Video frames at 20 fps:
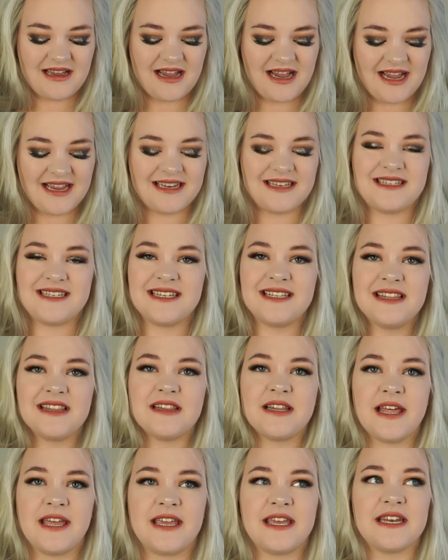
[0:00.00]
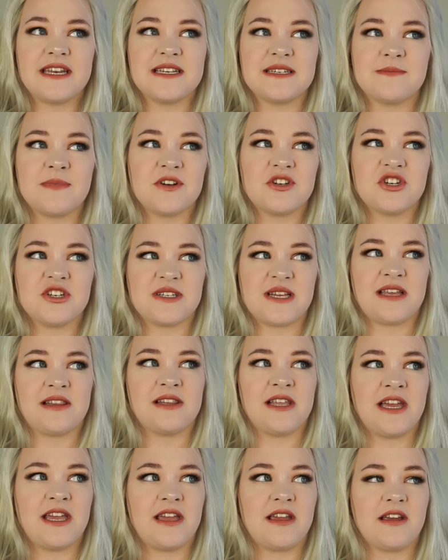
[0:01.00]
I didn't like it as much as I
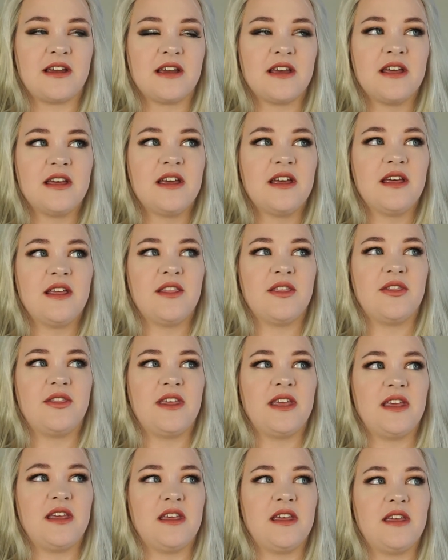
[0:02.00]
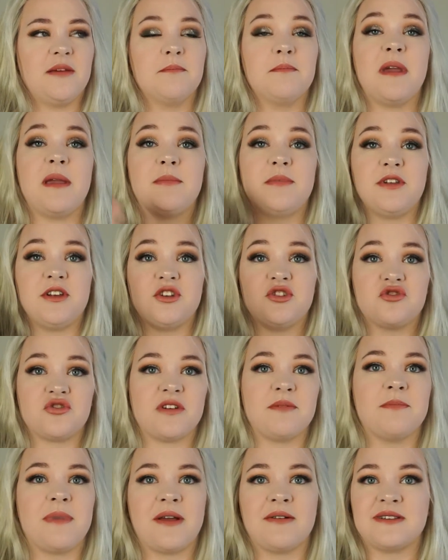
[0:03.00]
like the Maybelline
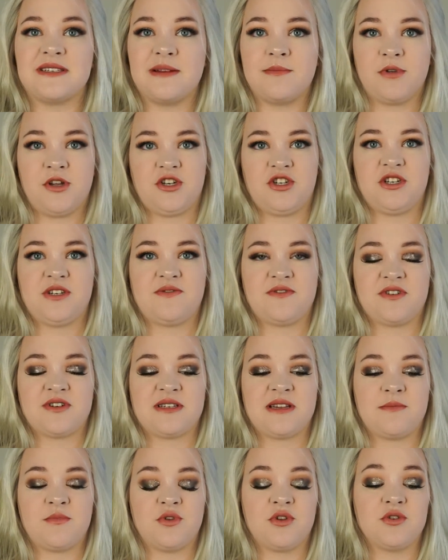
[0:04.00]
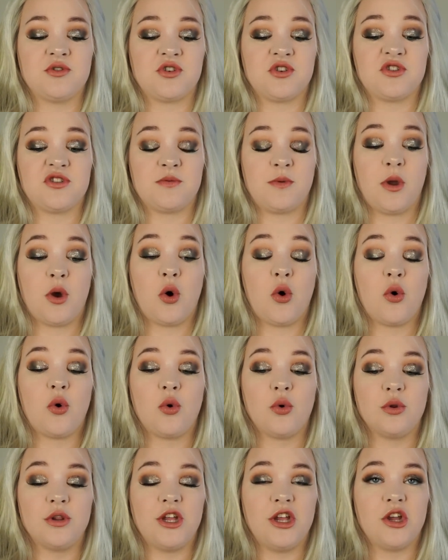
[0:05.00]
Dream Bouncy blushes, for example. Those used to be a
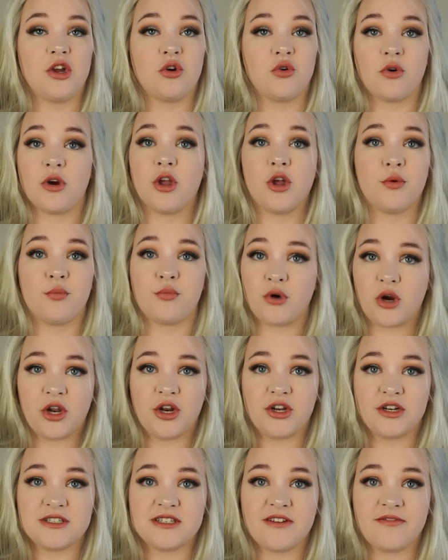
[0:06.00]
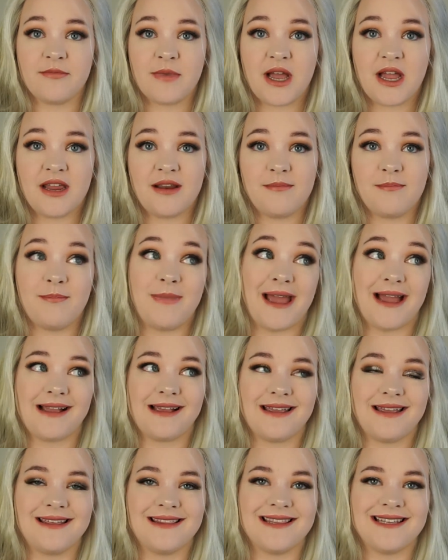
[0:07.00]
holy grail product of mine
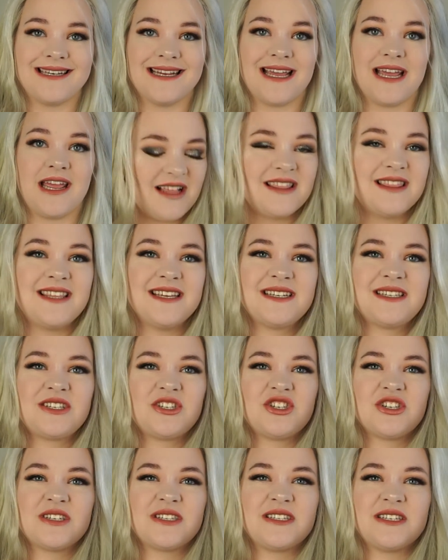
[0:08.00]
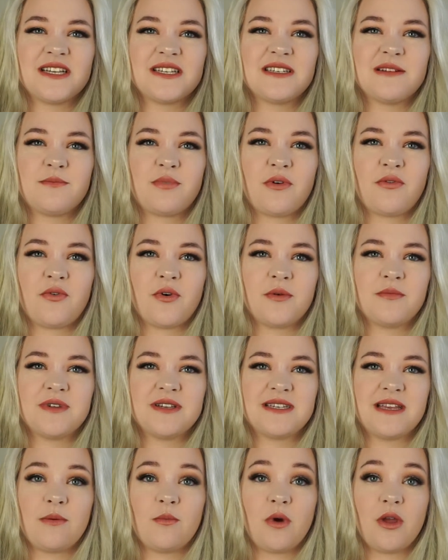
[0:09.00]
back in the day. This just doesn't perform the
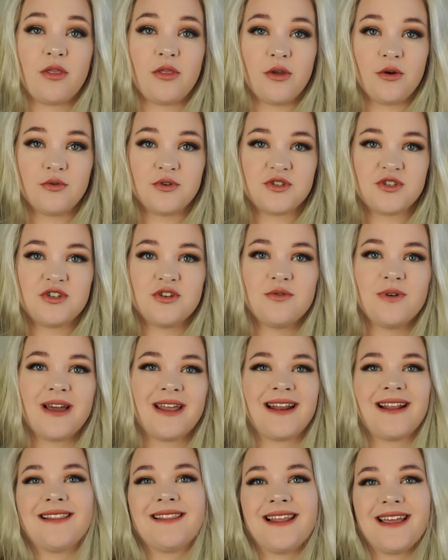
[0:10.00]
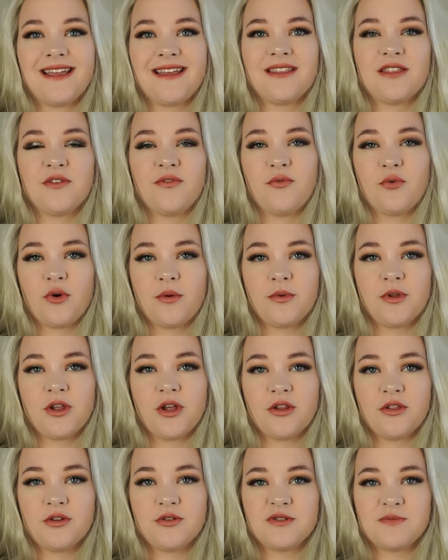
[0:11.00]
same way those do, and I like the formula
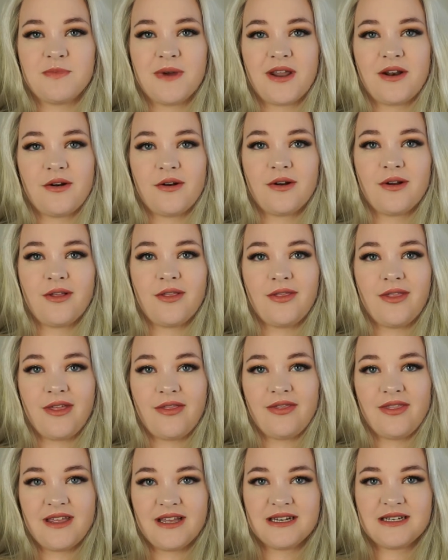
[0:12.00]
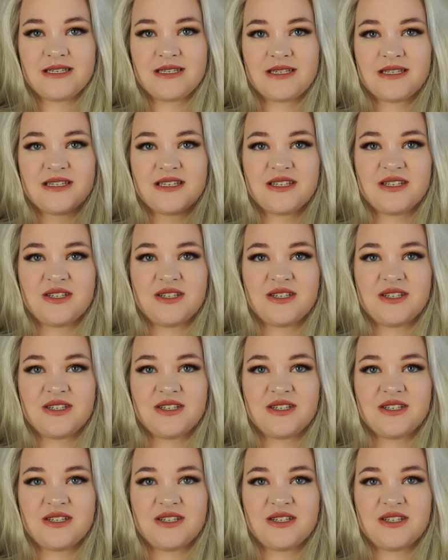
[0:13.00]
on those better than this.